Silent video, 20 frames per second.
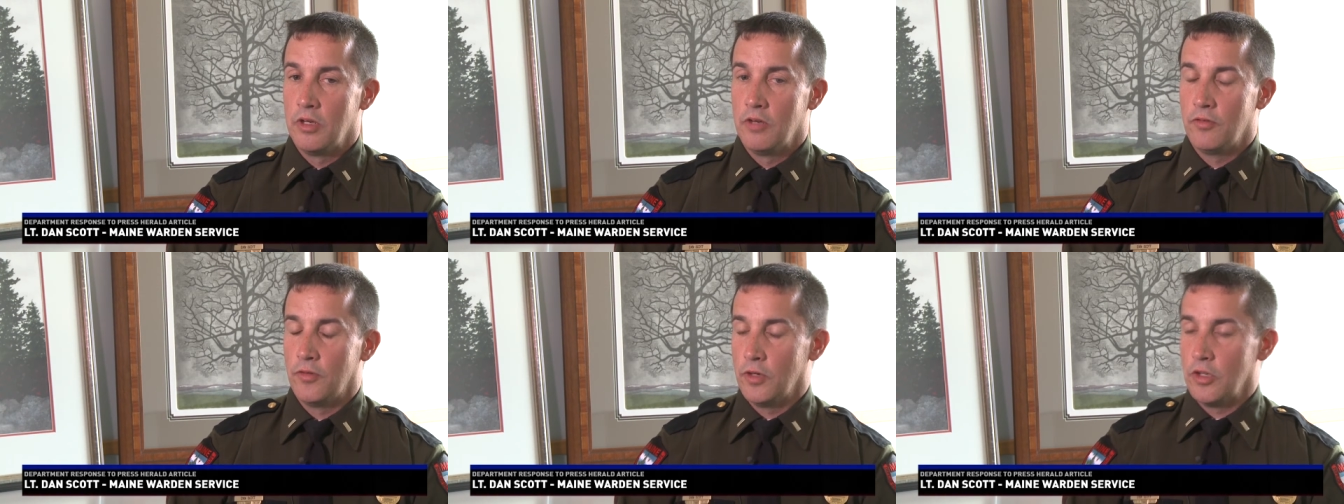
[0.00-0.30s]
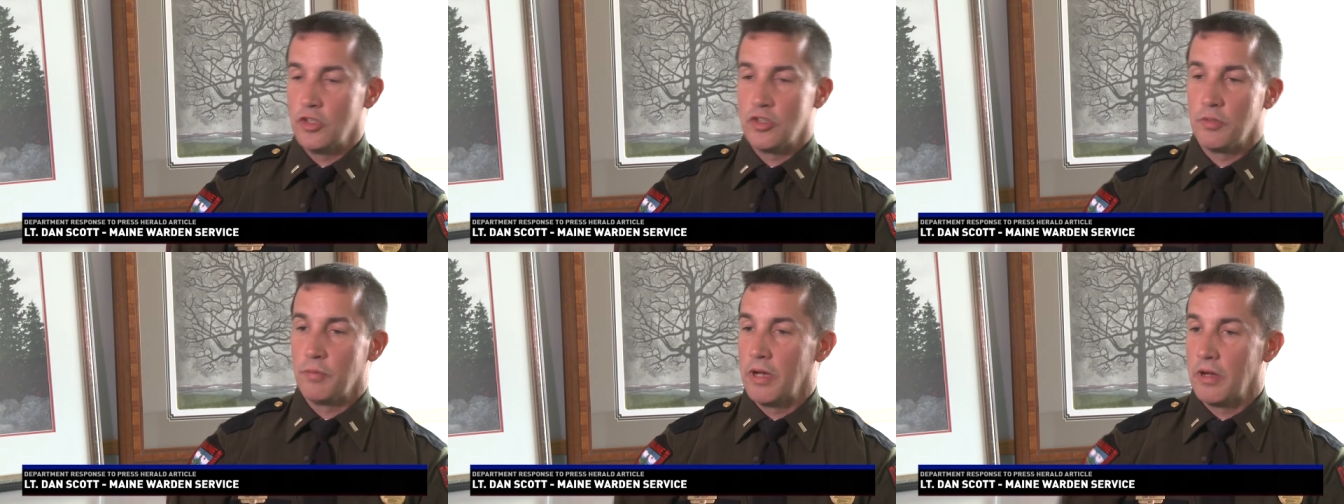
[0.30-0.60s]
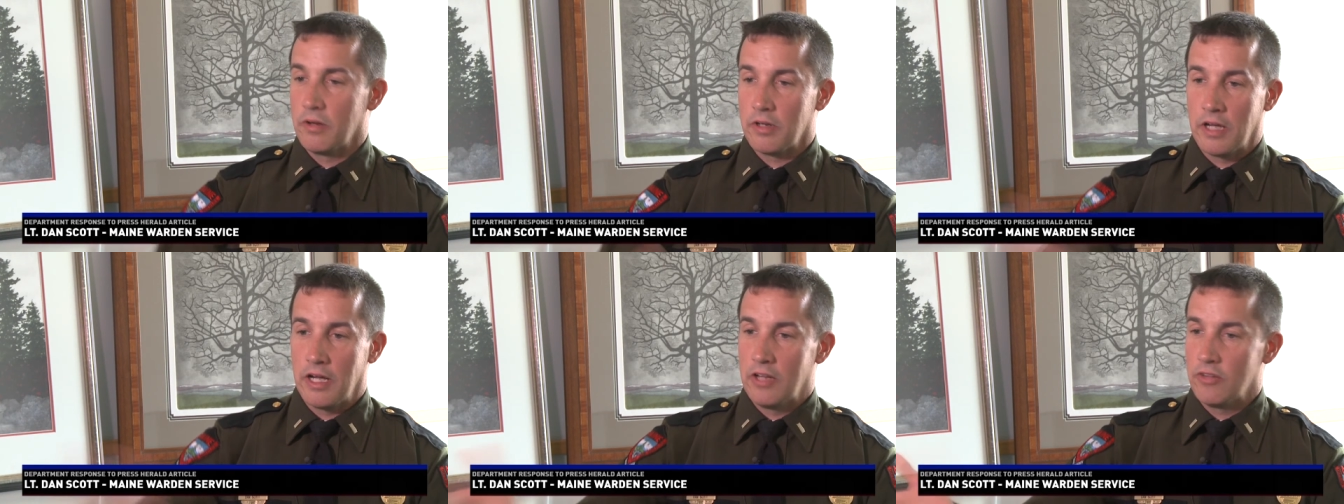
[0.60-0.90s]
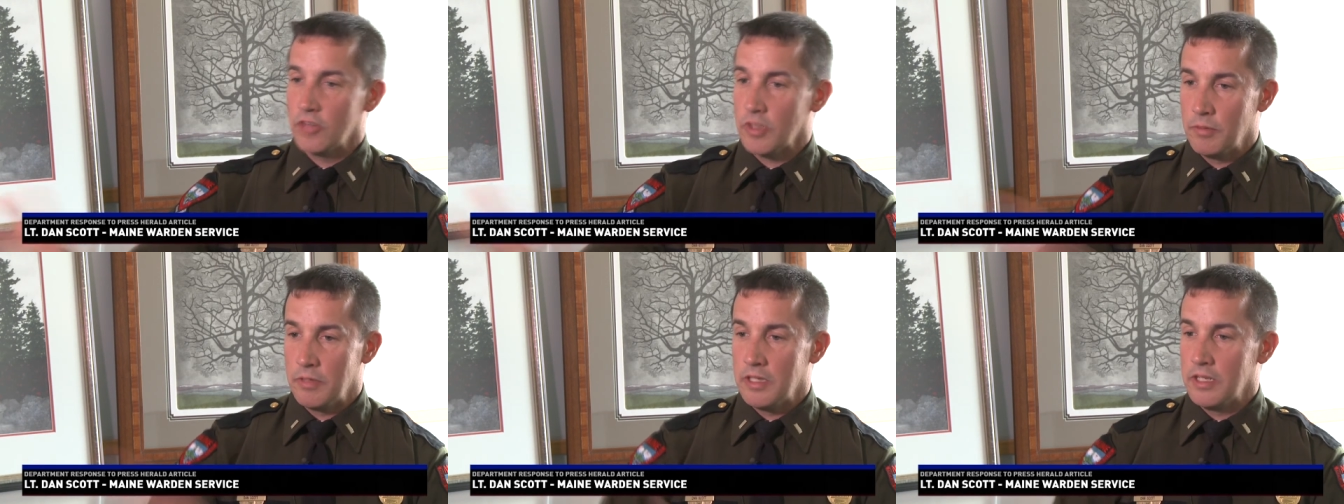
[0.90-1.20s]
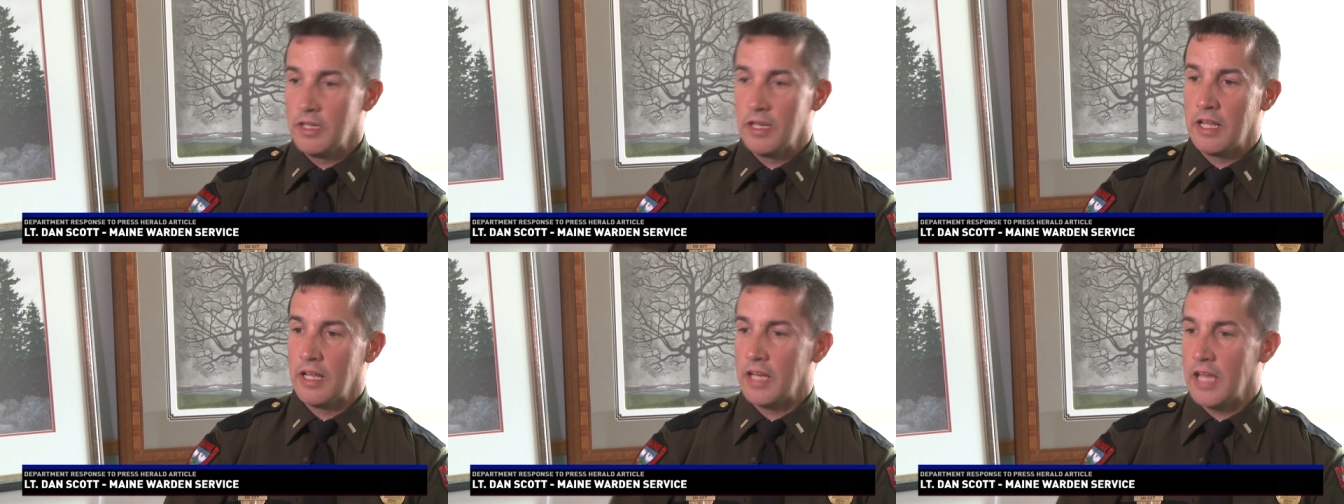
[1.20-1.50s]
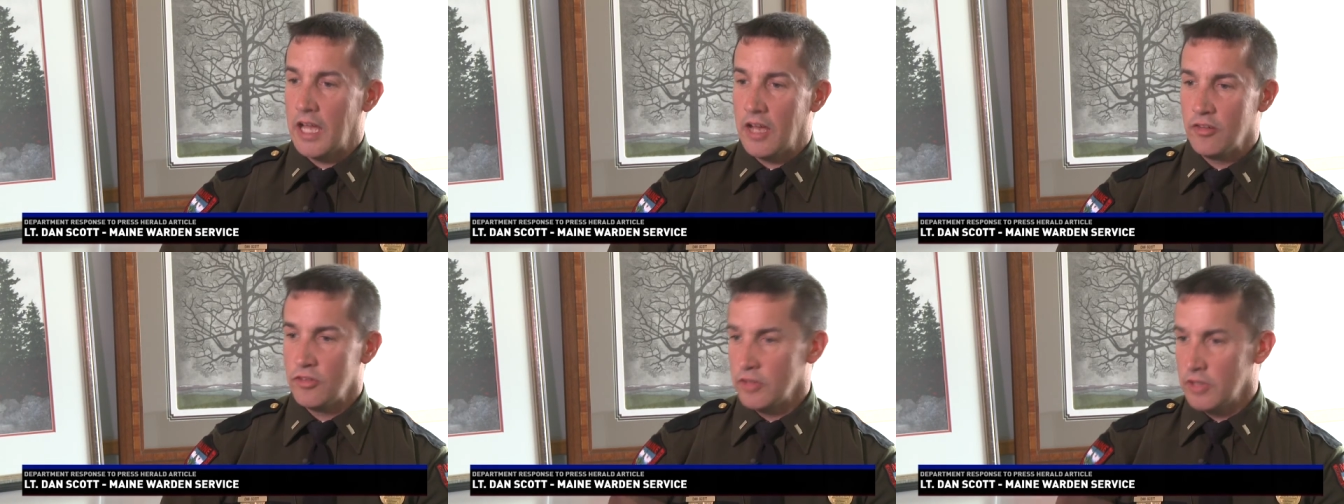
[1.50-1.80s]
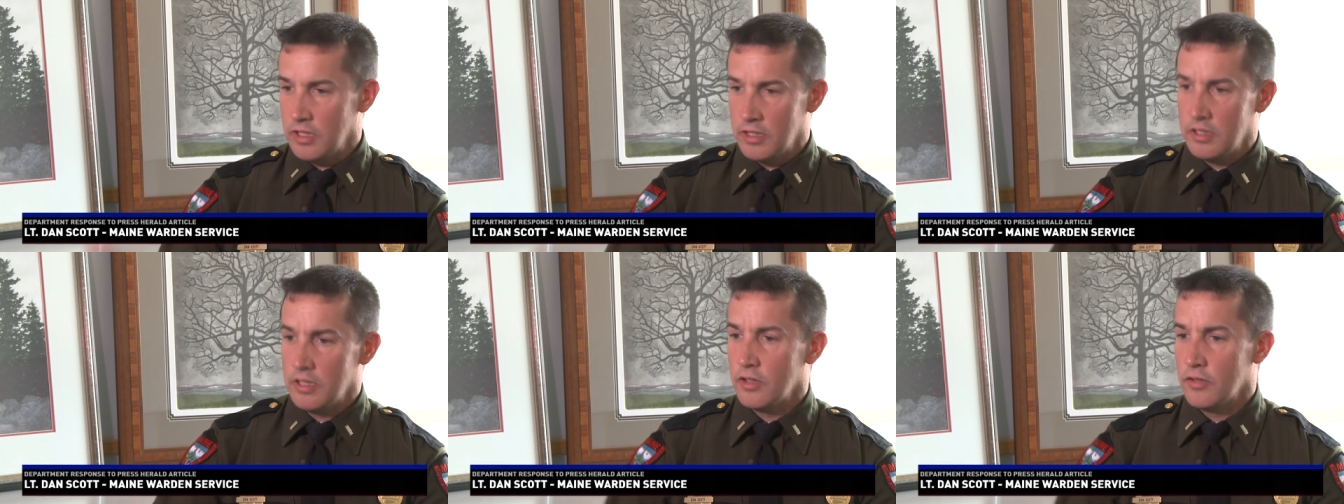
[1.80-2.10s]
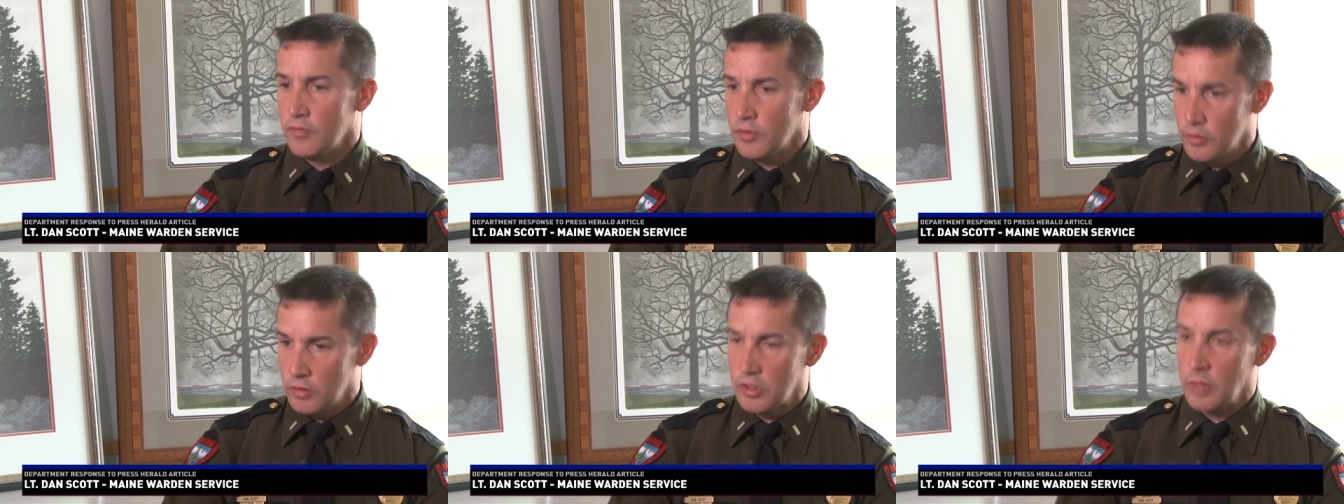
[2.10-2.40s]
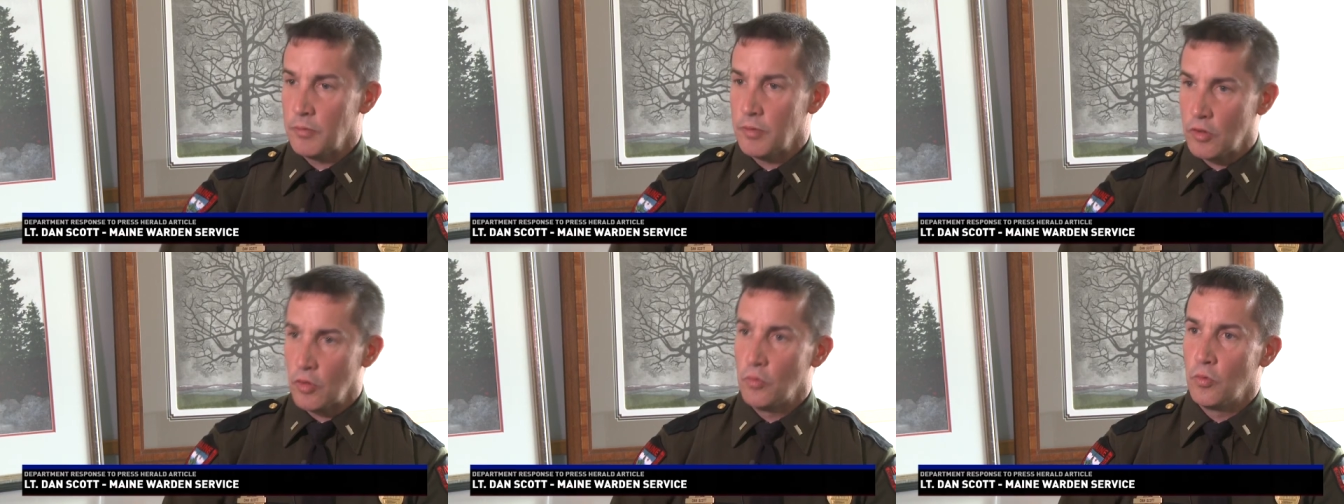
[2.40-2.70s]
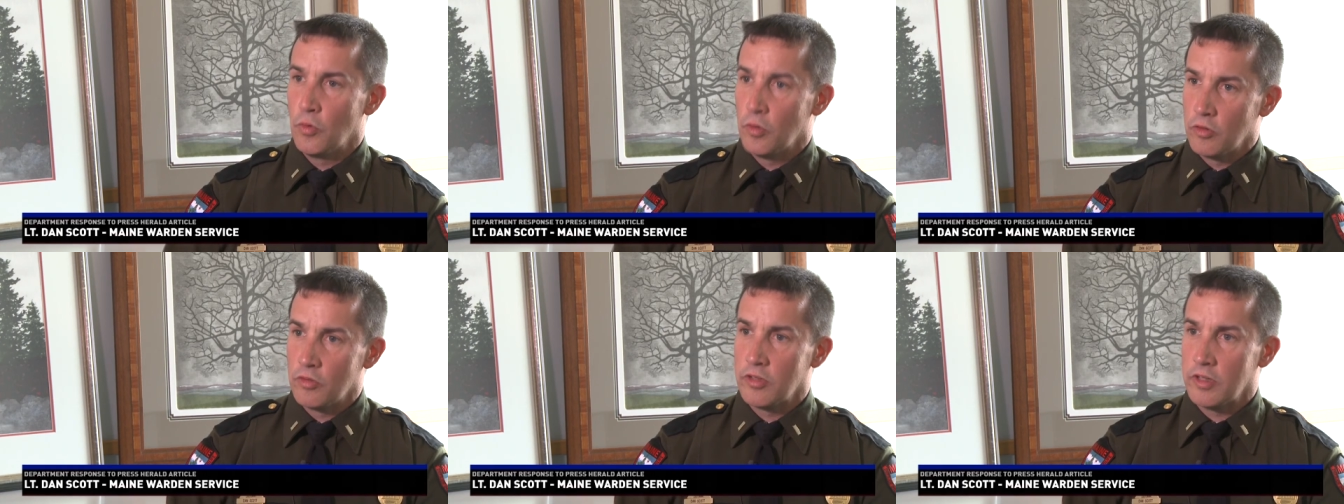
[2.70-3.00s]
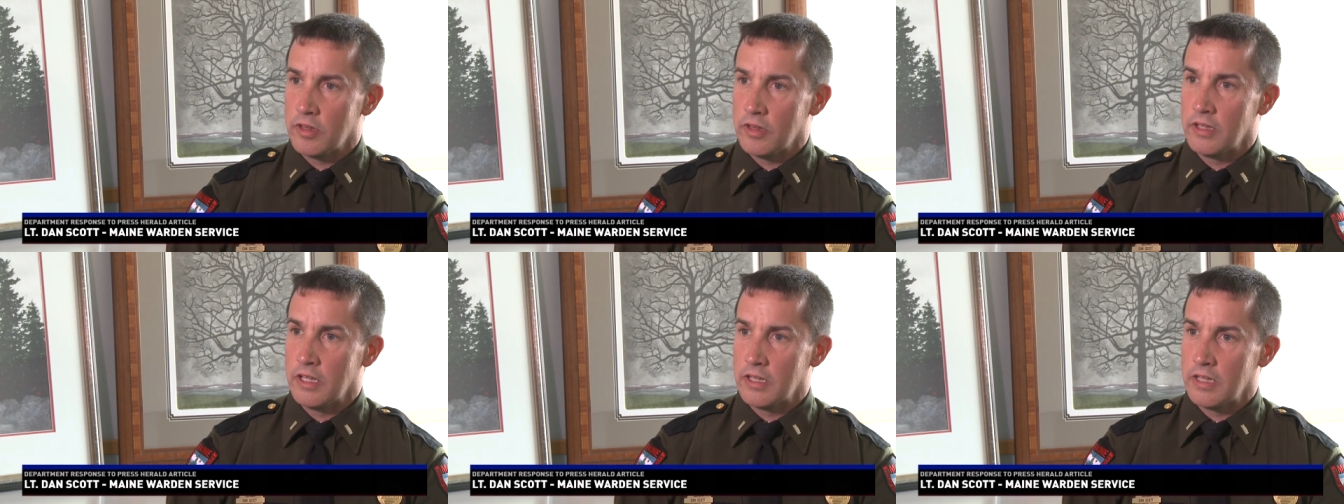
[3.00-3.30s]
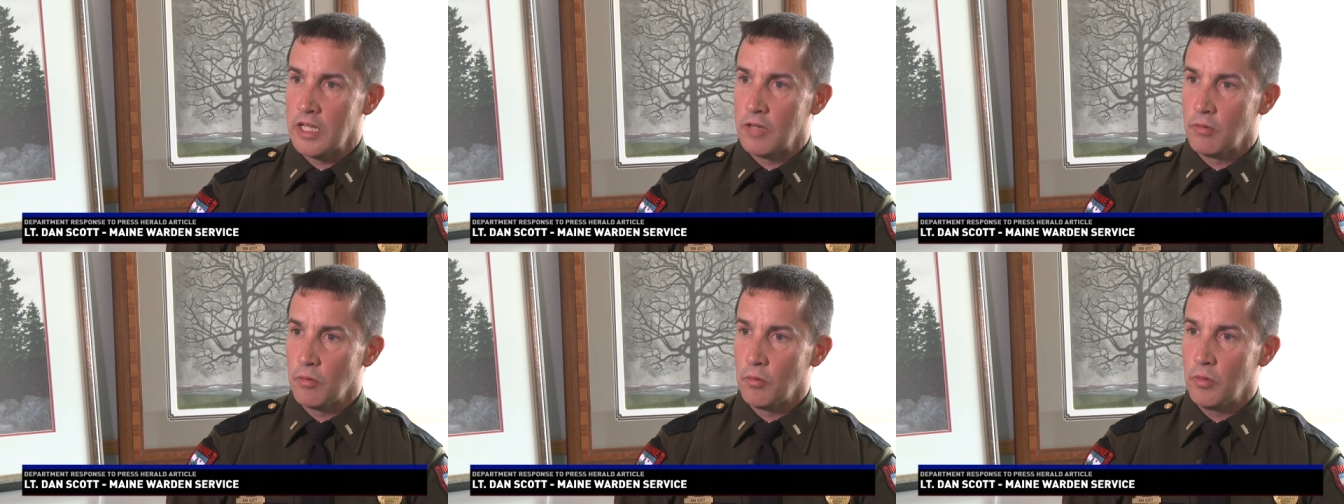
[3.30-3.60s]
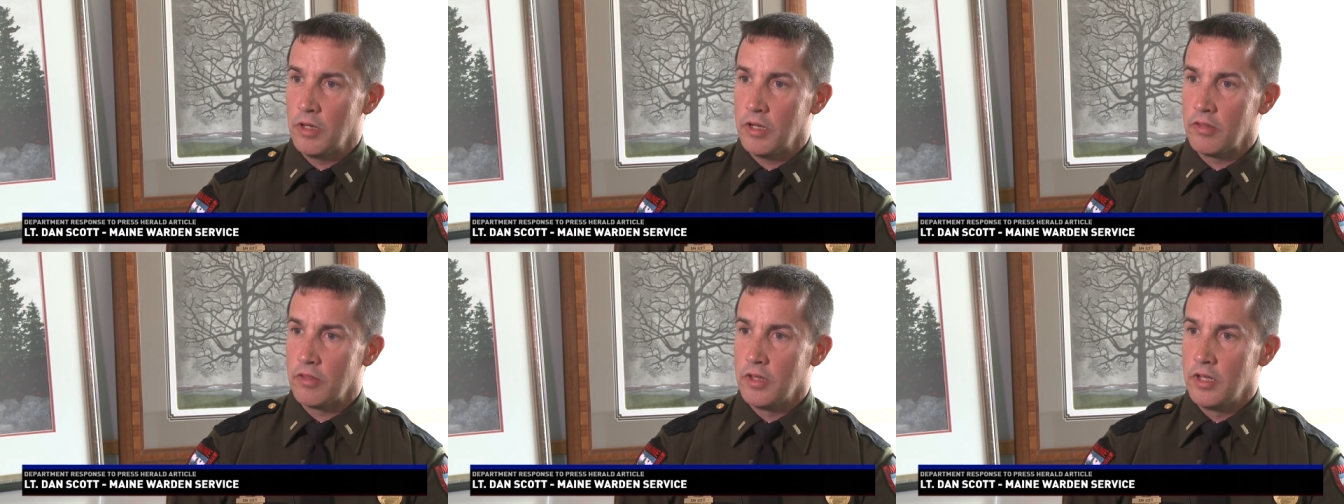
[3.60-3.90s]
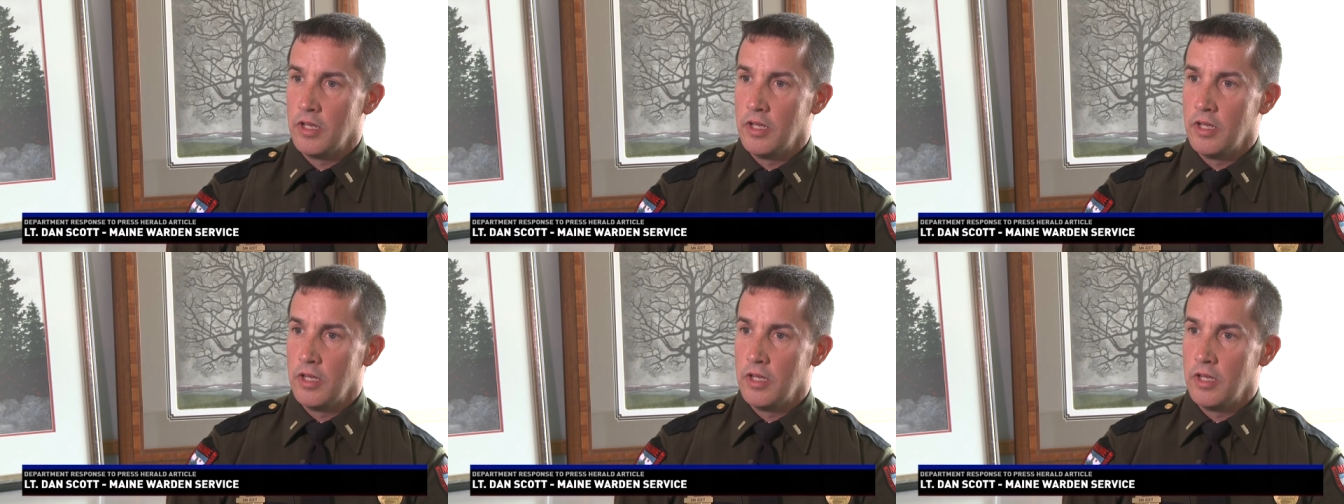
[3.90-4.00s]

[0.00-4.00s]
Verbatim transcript: footage about guys coming in and out of house and, and interviewed the typical wardens that, that they were with.